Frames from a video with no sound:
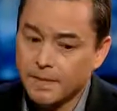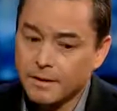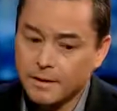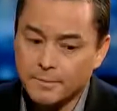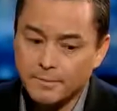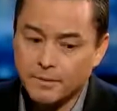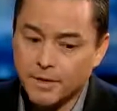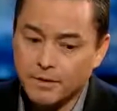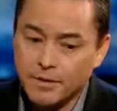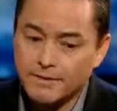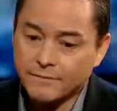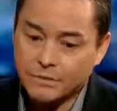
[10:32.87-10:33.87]
I
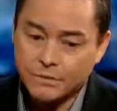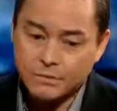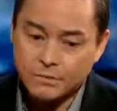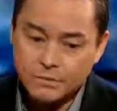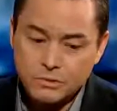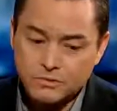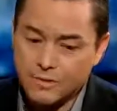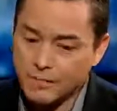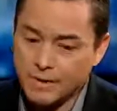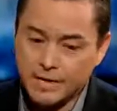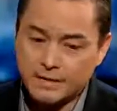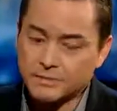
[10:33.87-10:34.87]
don't have to go so
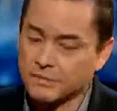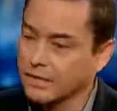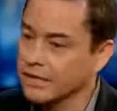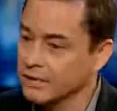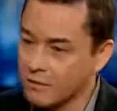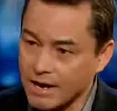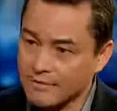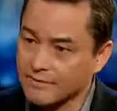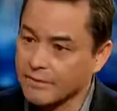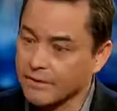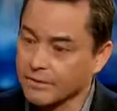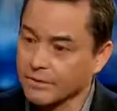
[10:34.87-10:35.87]
far back as my late
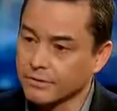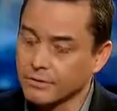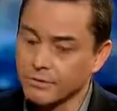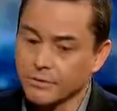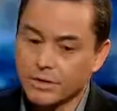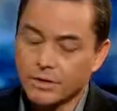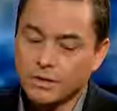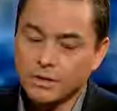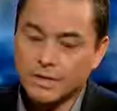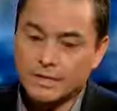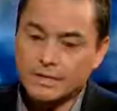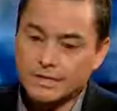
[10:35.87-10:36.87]
grandfather, who
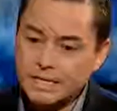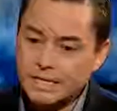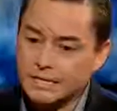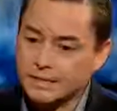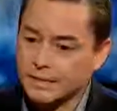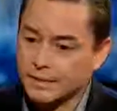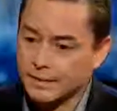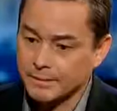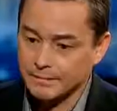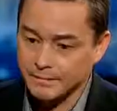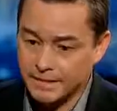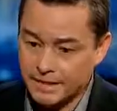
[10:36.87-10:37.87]
he didn't need
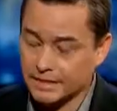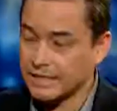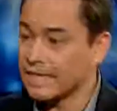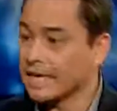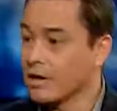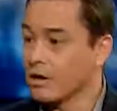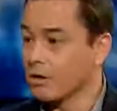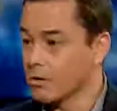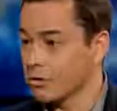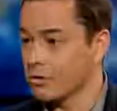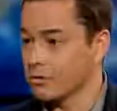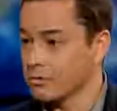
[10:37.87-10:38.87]
Al
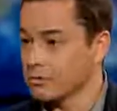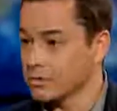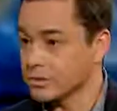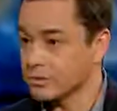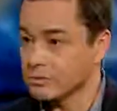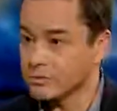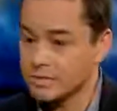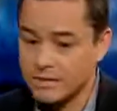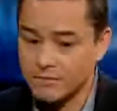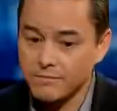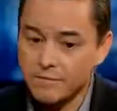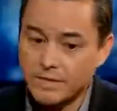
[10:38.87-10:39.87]
Gore, although it was
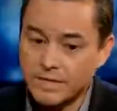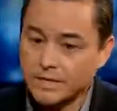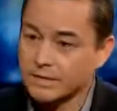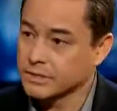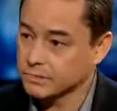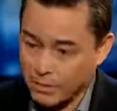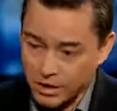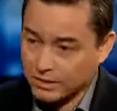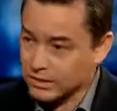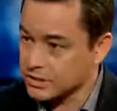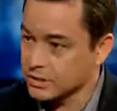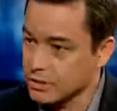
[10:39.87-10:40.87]
helpful that he
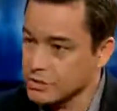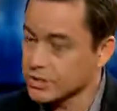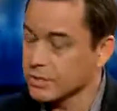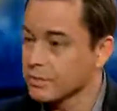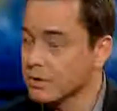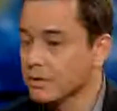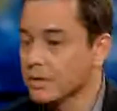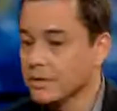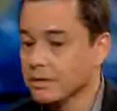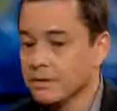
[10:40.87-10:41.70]
sparked this notion about,